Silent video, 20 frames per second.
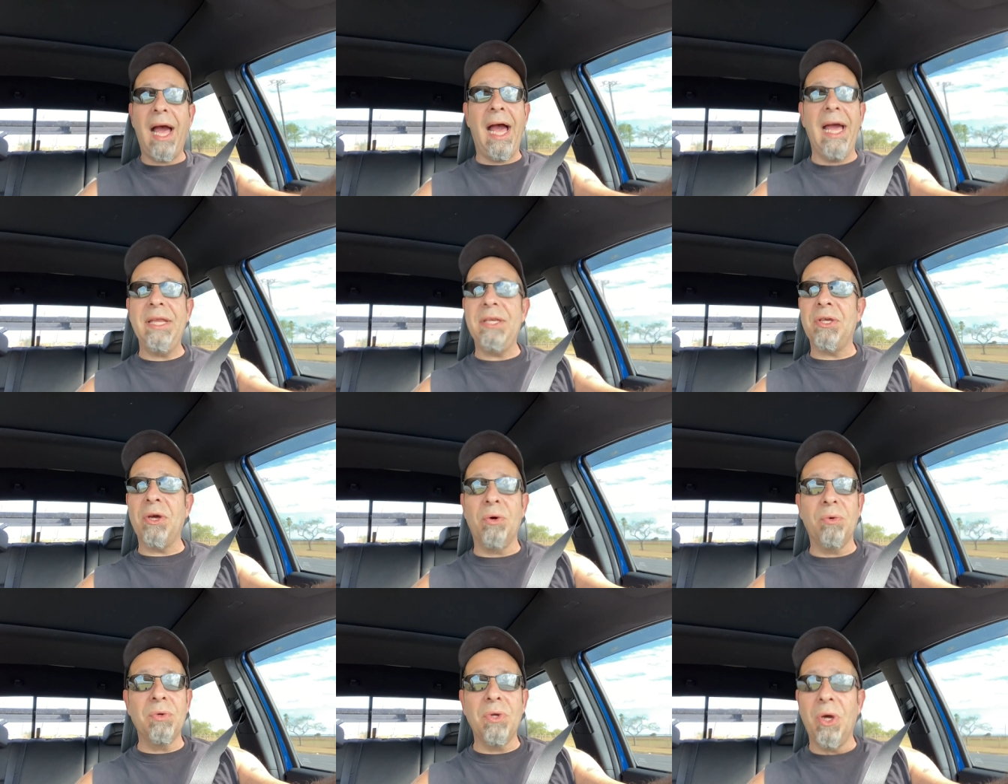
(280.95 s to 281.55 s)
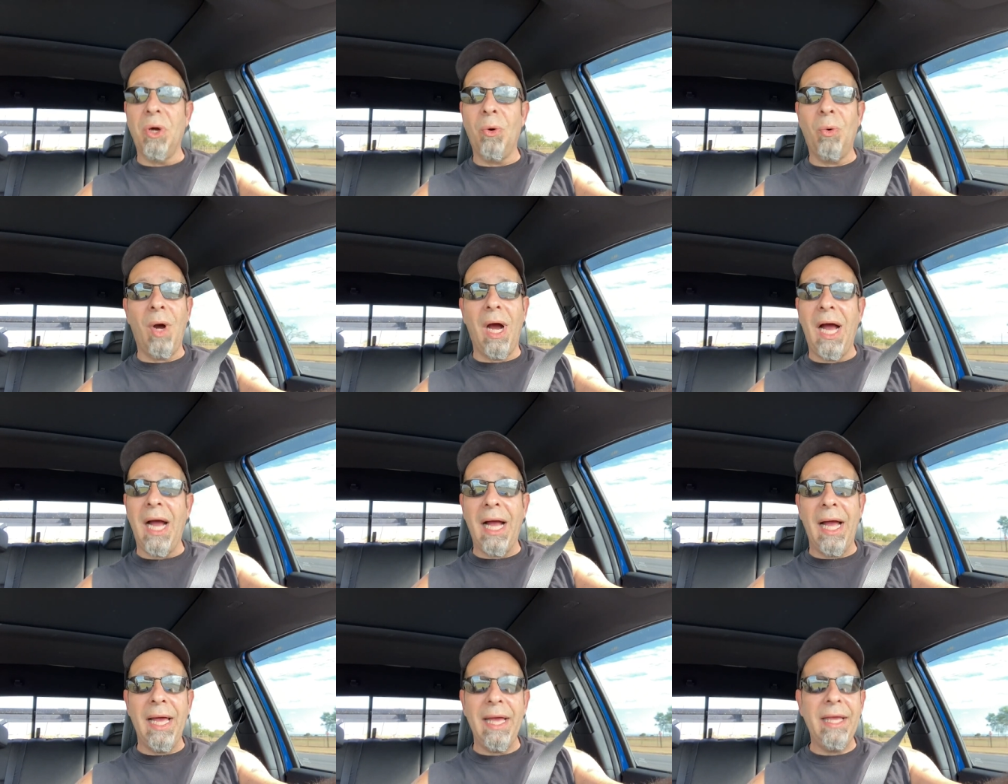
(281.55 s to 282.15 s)
I don't know
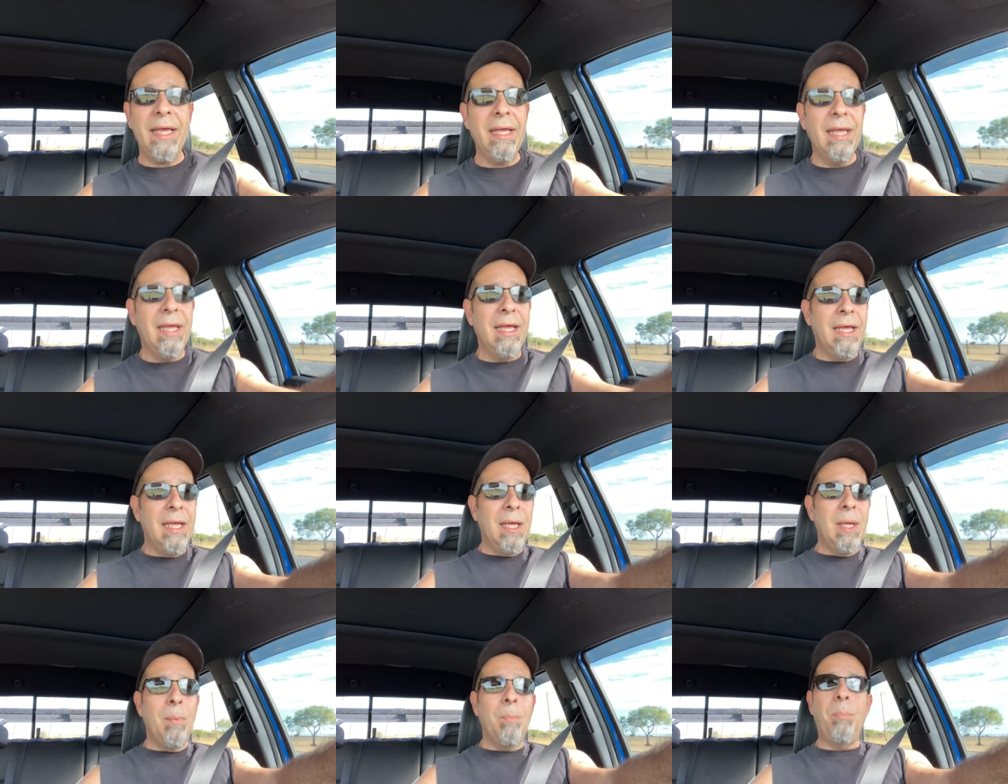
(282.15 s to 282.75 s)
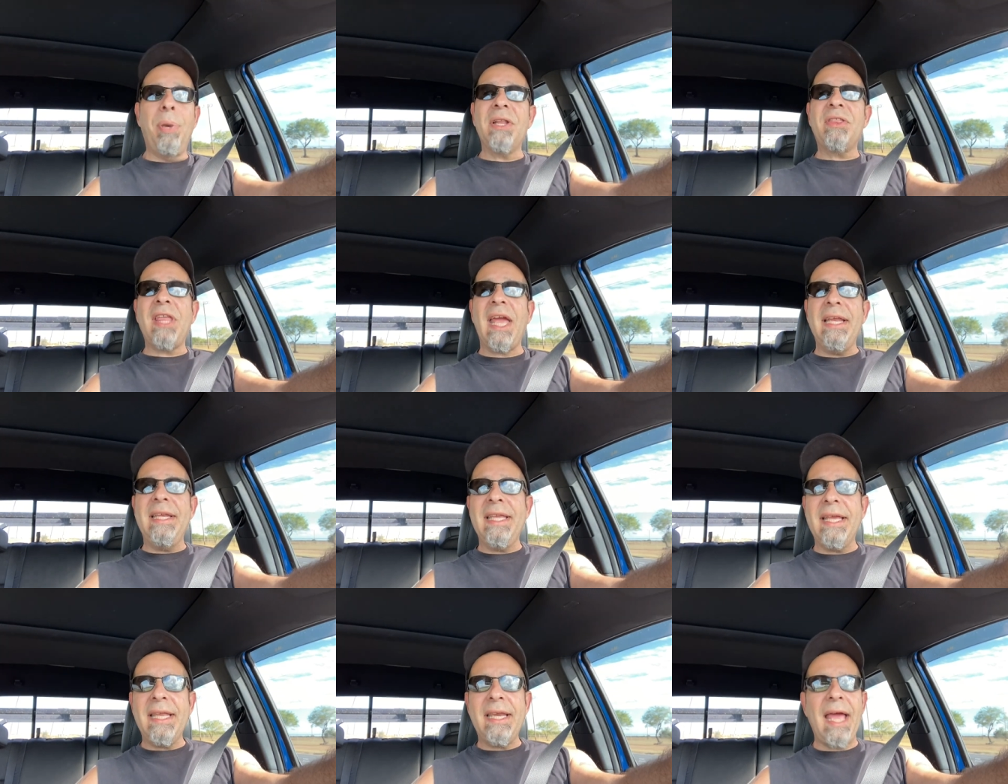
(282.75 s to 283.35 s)
why. But they
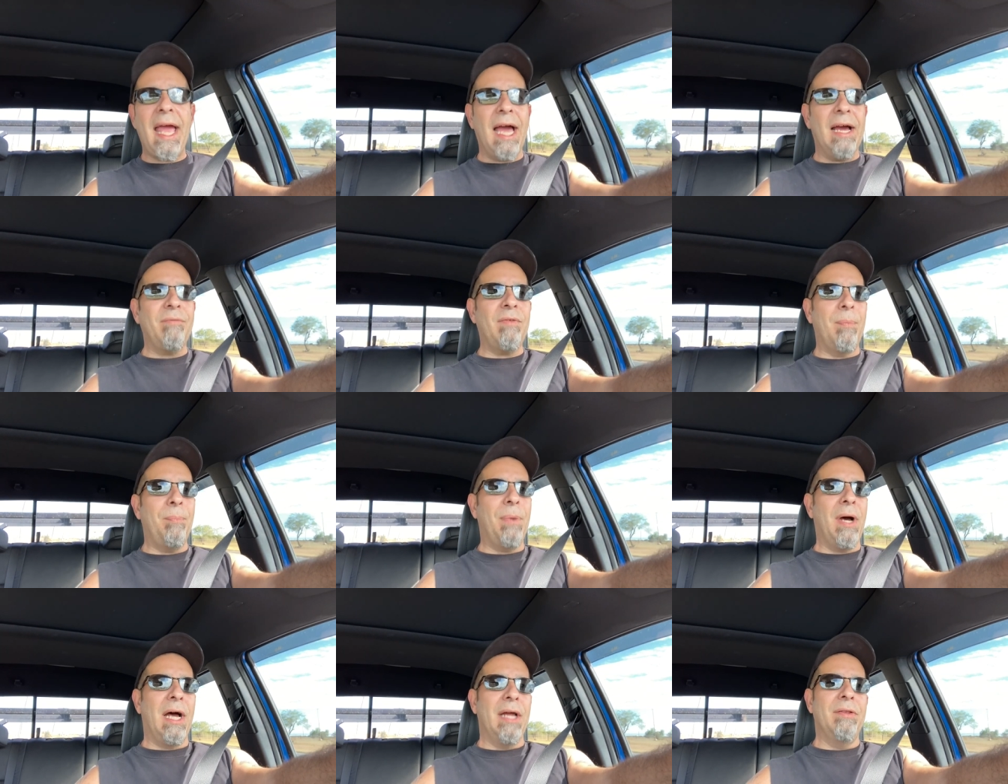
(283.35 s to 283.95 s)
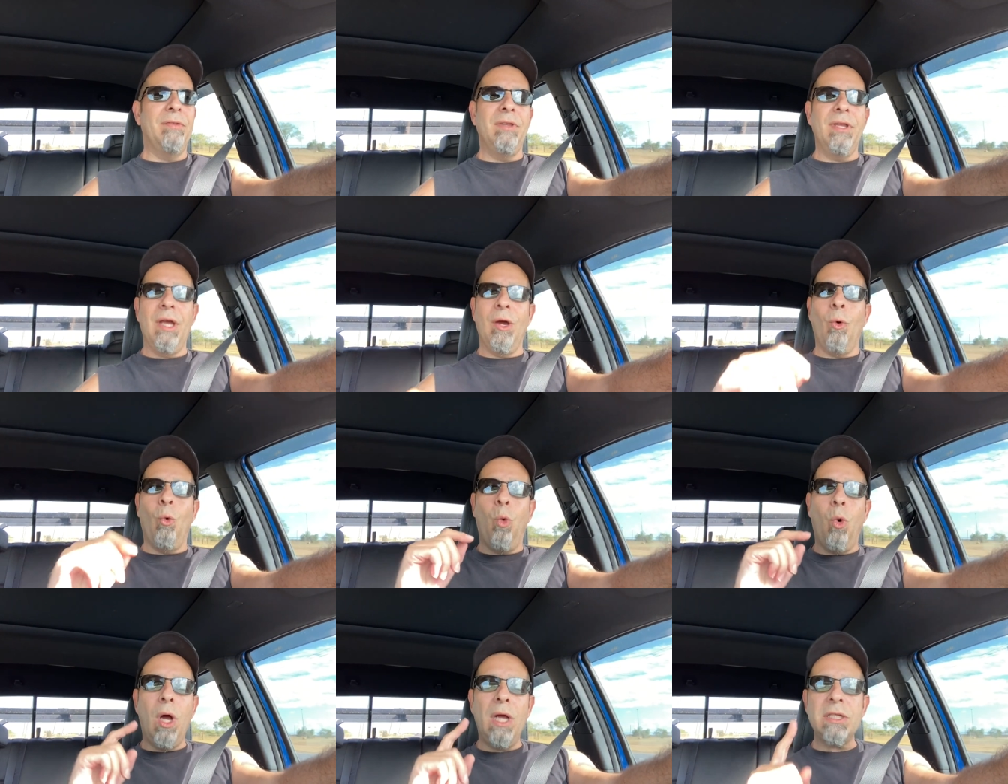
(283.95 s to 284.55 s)
did have a button that
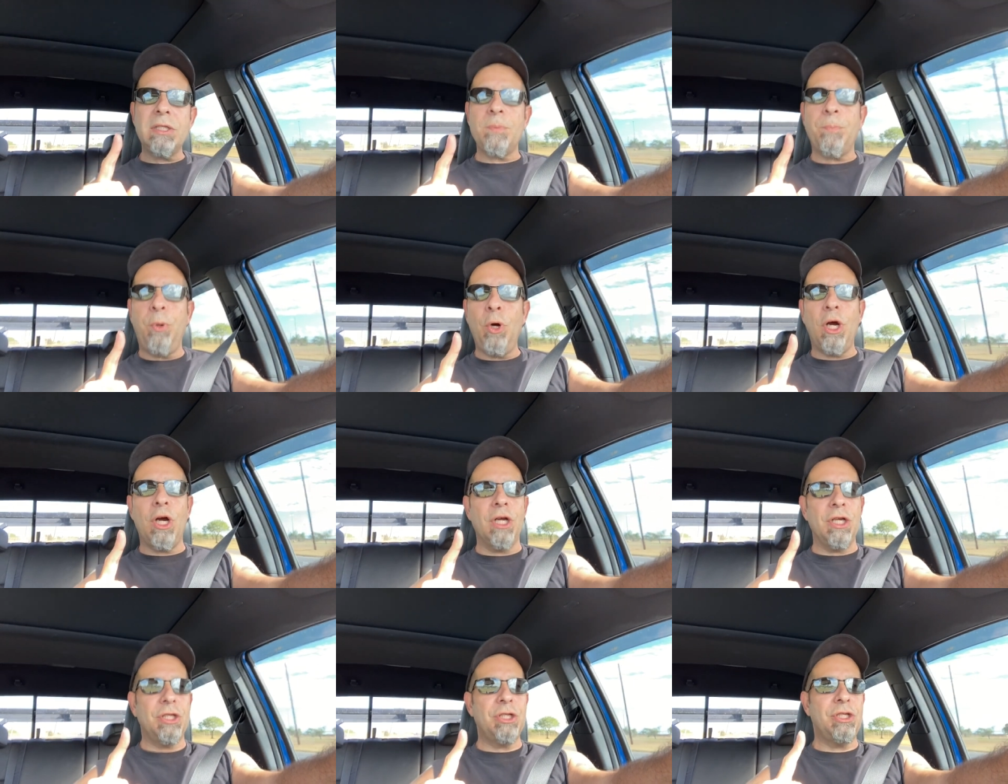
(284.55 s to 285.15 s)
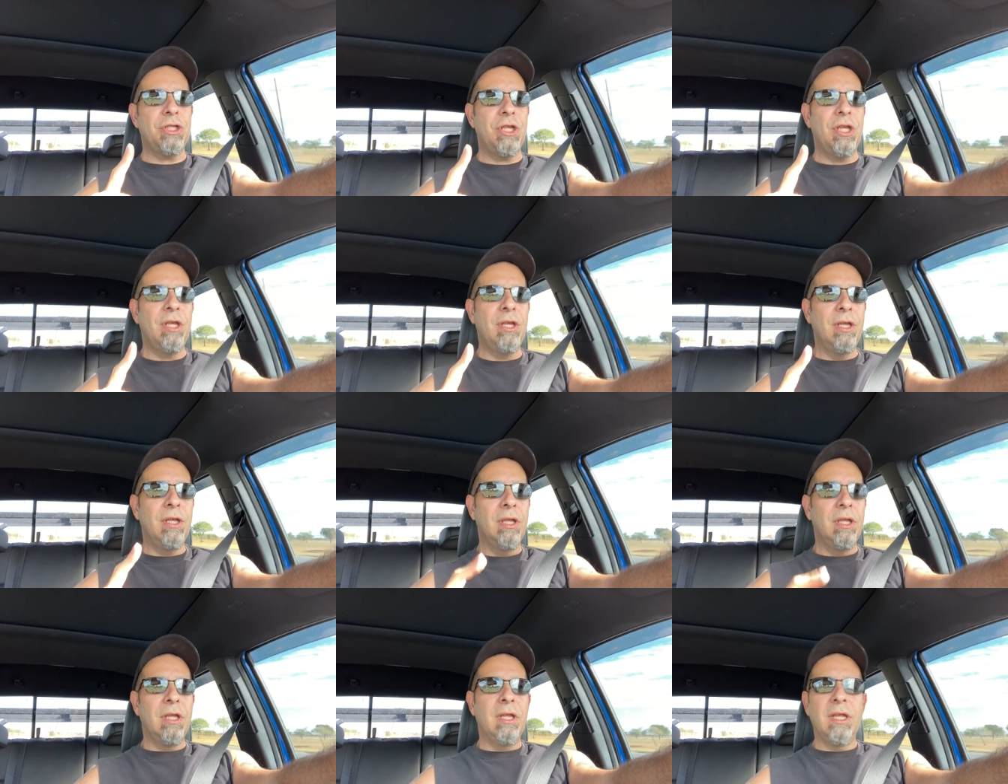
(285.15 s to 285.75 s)
once pushed,
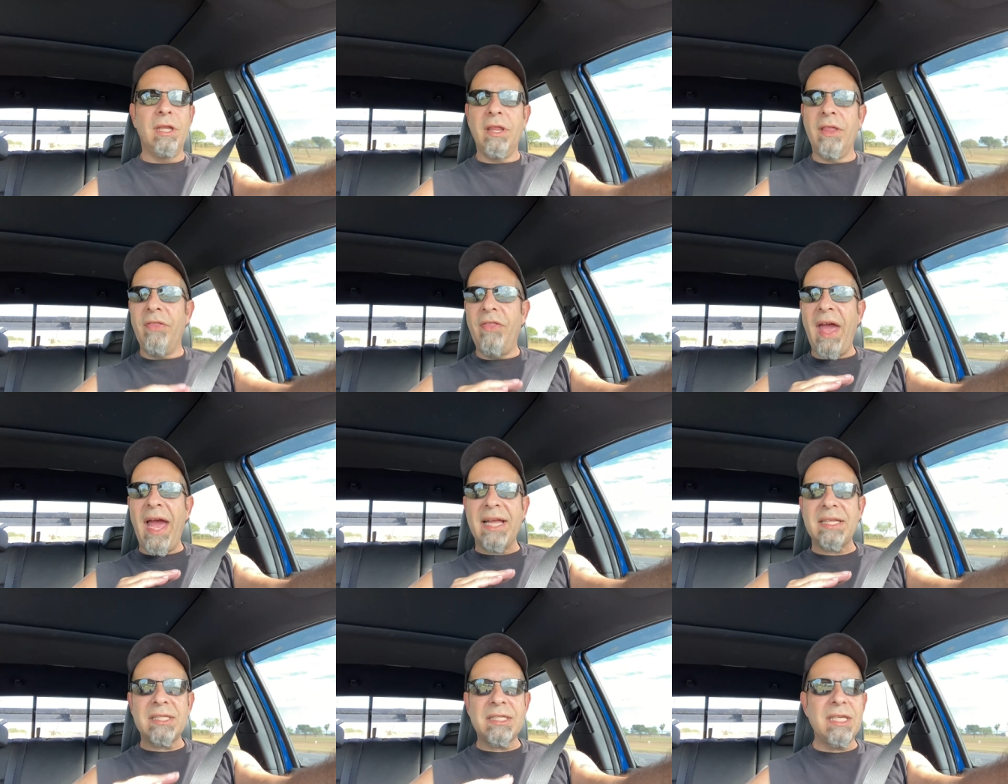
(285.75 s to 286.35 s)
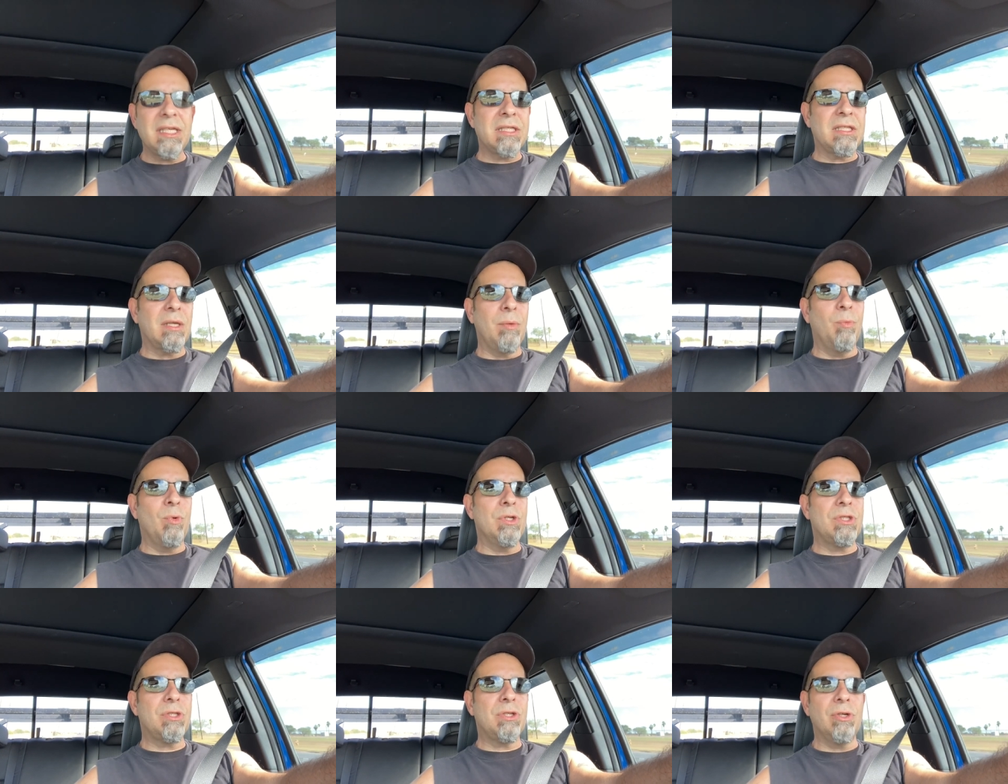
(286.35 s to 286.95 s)
that system
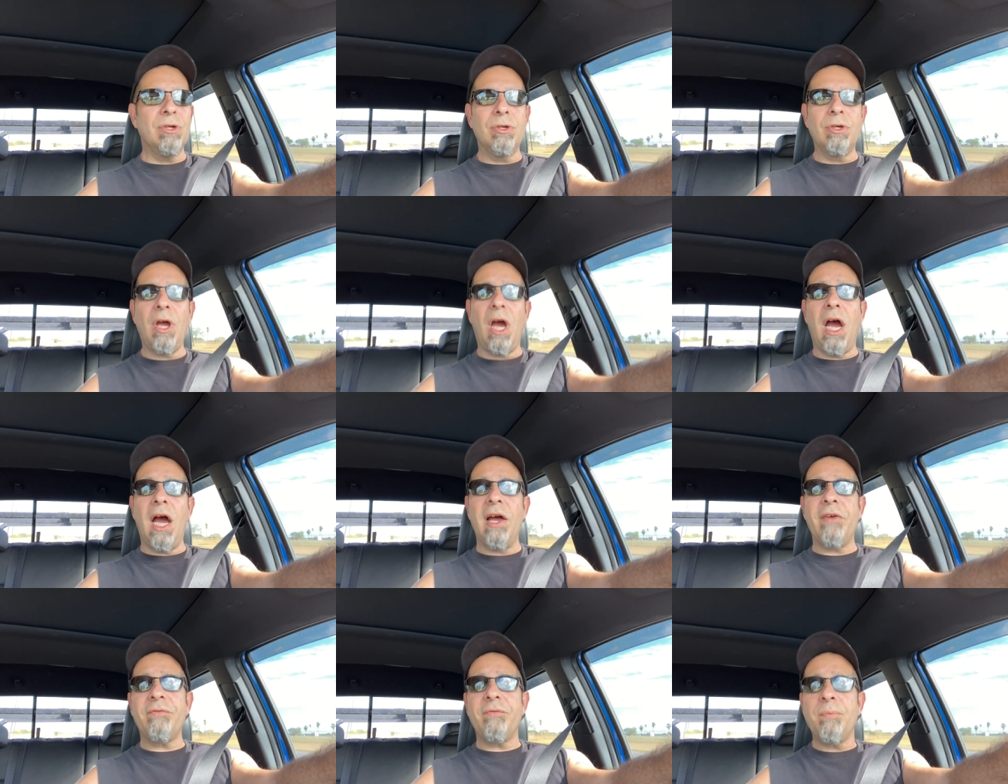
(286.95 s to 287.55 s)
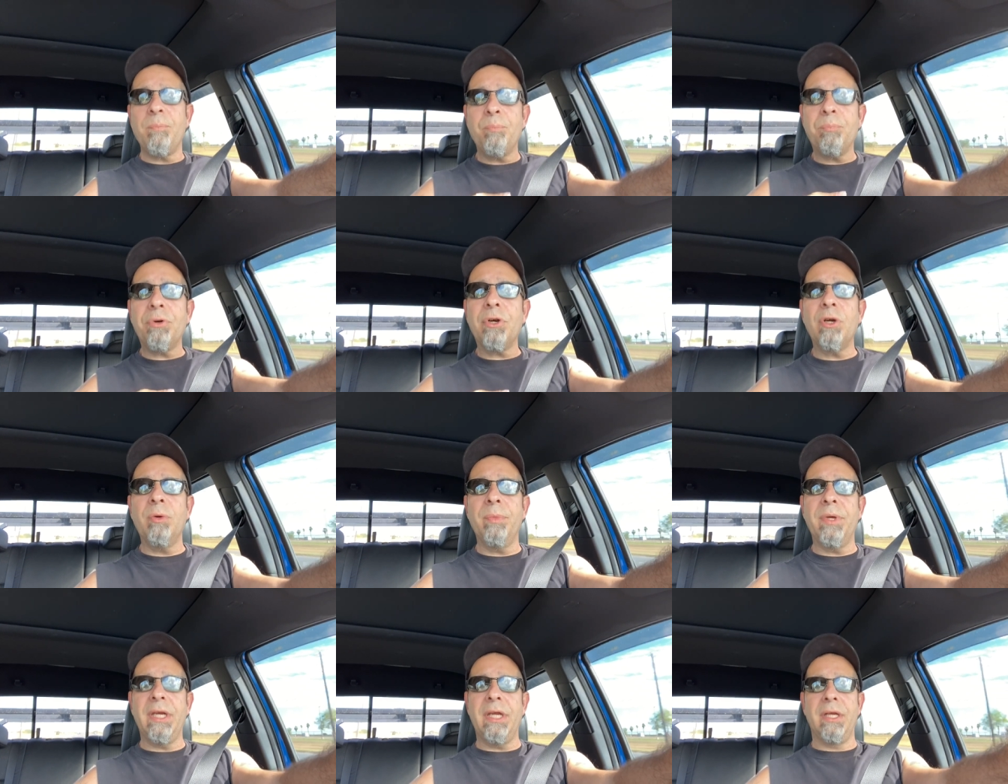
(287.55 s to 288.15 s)
was turned off
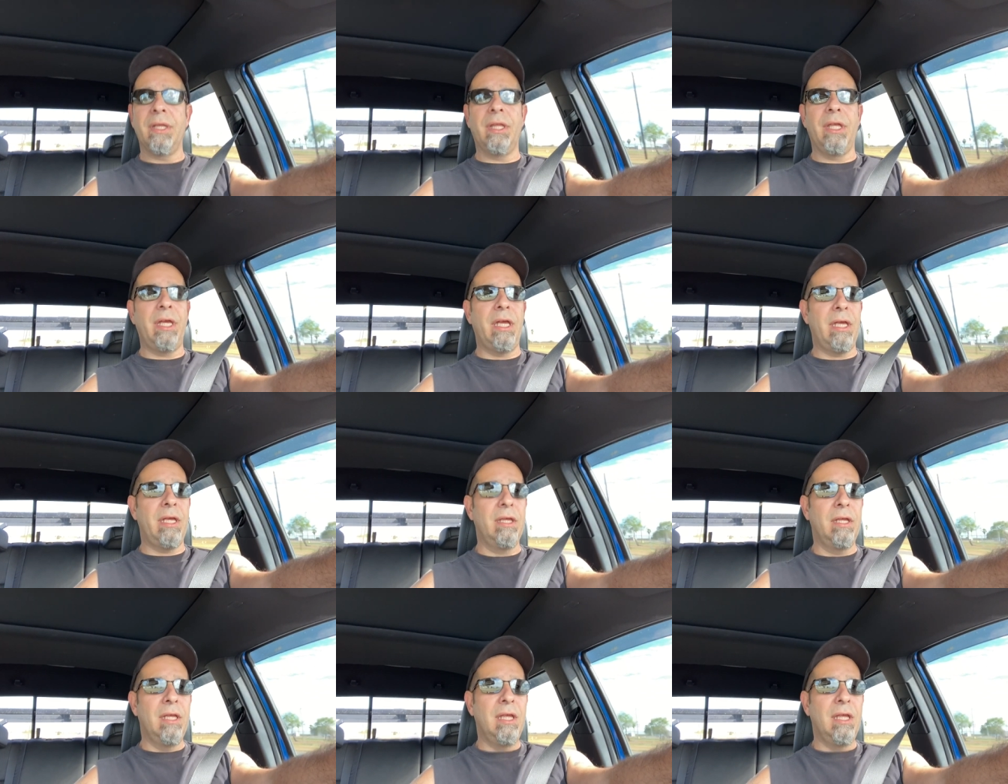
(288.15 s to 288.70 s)
permanently.